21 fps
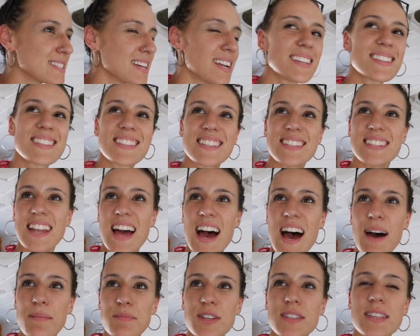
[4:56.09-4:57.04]
Not a
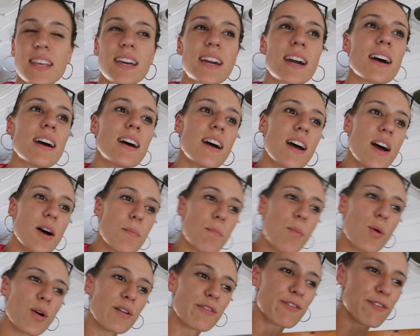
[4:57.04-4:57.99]
snap, just like a
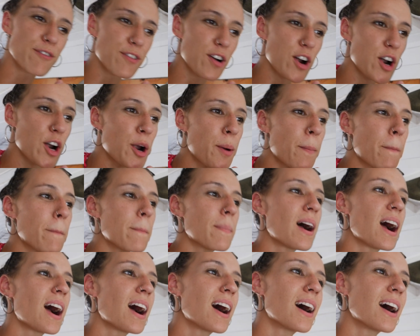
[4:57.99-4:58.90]
more firm